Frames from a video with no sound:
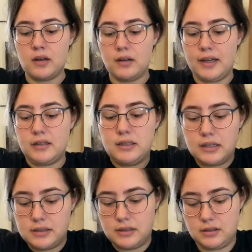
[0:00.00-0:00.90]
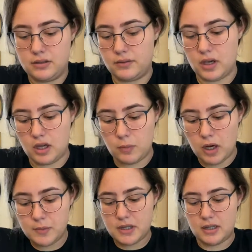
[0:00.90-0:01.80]
like dozens of cake
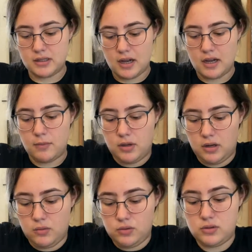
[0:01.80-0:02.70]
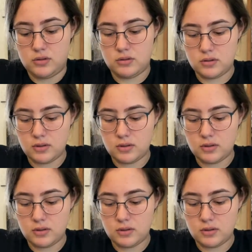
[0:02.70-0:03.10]
pops at a time, and it was,